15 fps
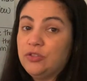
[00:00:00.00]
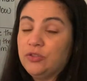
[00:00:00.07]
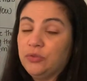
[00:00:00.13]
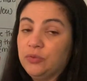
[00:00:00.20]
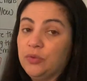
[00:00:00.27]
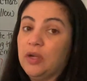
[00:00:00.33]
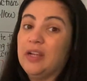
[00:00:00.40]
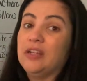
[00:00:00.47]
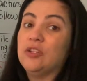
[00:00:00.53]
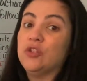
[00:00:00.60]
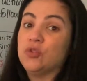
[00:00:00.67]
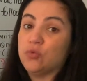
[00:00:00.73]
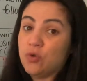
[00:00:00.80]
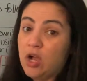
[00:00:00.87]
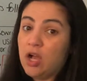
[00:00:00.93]
to
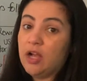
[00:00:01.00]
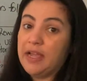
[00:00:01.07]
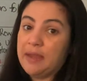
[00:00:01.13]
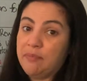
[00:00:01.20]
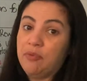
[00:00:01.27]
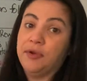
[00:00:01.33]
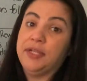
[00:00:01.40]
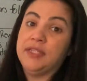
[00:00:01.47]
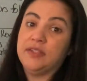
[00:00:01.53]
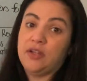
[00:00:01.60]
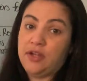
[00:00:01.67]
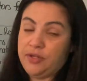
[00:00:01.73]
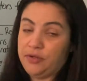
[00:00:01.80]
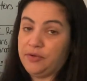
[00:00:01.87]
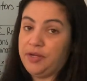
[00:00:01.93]
draw a point
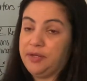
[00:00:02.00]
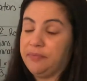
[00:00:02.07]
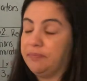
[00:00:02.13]
on a grid.